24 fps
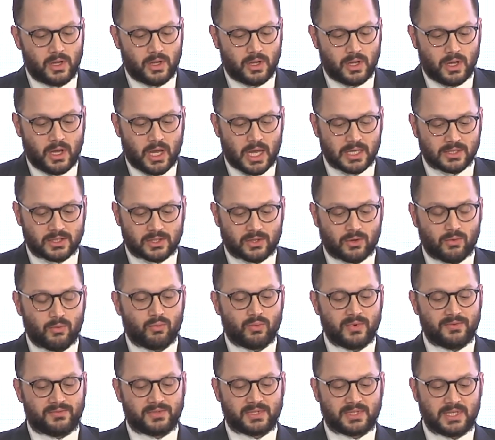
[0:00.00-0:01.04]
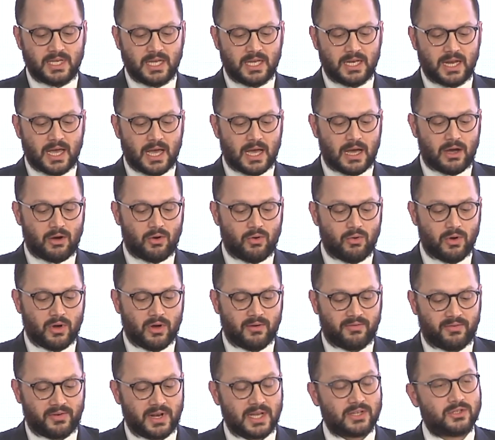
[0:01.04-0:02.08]
And so we've seen
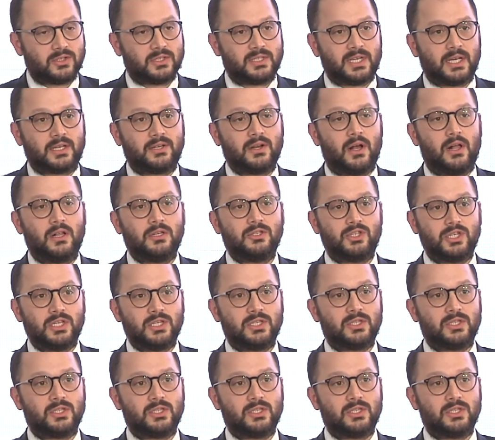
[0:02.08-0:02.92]
how financial technologies